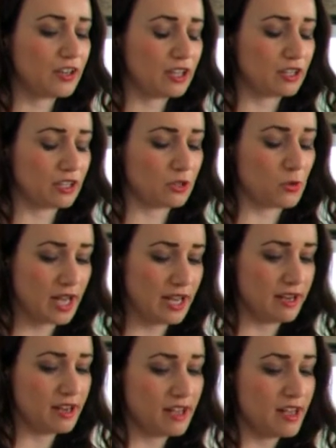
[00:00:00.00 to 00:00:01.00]
Fergal
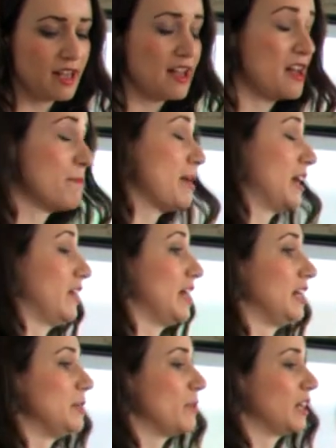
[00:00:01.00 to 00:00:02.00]
Quinn, better than
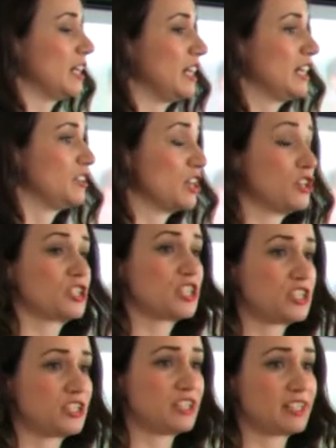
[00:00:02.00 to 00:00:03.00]
anybody,
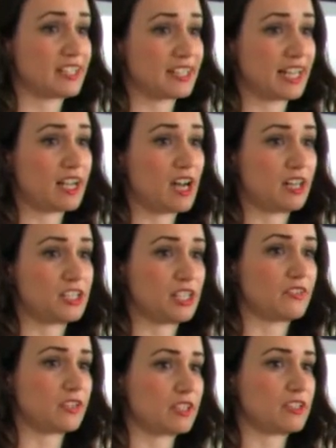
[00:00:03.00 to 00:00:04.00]
understood the psychology
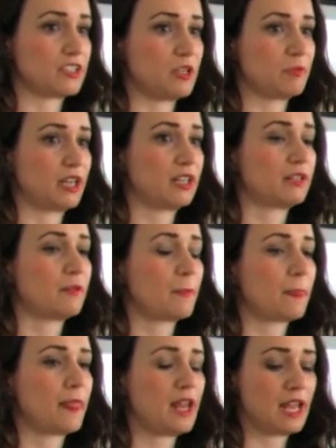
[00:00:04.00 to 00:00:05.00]
of the consumer.
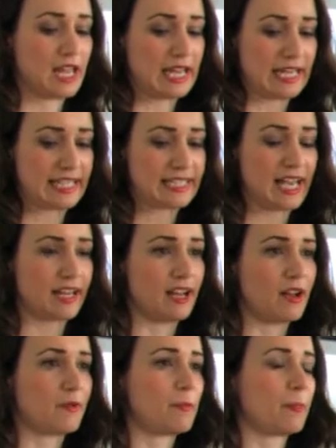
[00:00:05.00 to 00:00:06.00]
He
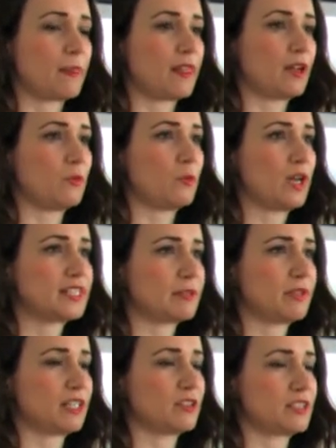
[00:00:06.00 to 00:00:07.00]
said, when
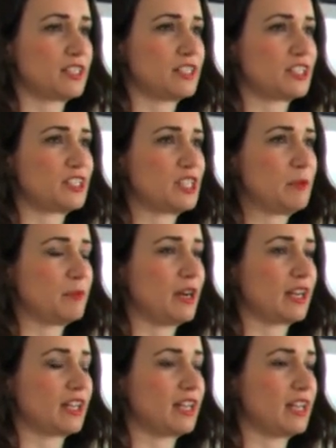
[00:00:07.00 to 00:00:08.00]
somebody goes into a
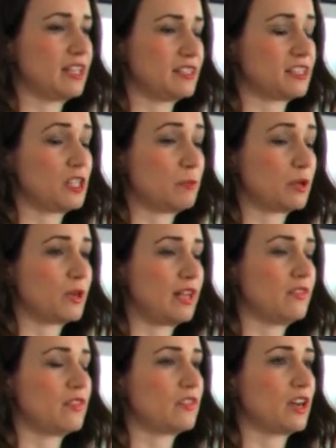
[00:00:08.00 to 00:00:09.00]
supermarket in Super
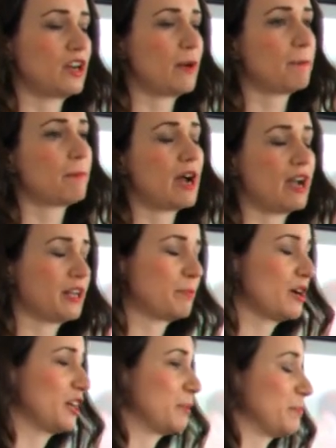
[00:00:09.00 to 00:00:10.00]
Quinn, they're not buying a
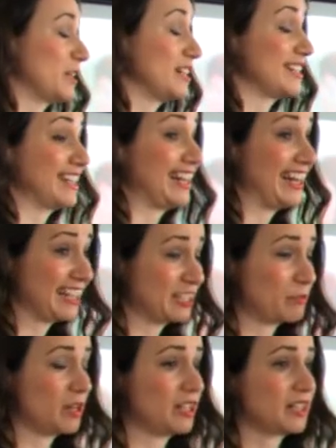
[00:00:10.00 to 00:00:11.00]
product because they like
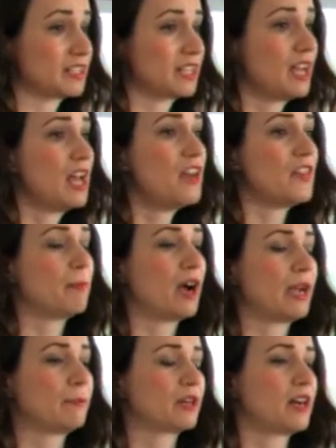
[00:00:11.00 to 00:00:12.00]
the product, they're
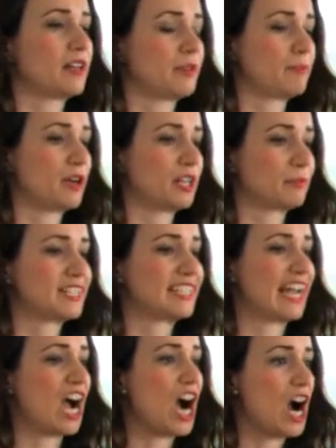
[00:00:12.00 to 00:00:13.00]
buying the product because
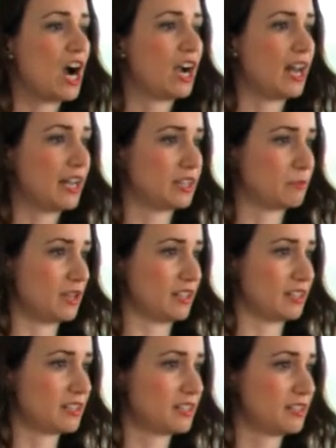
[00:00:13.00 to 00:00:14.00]
they are like the
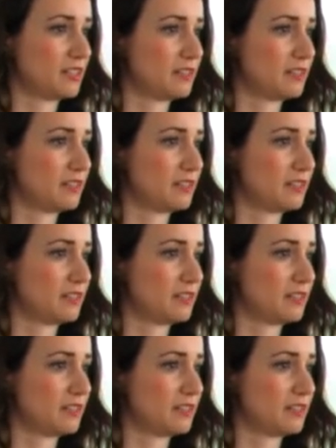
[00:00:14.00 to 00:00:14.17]
product.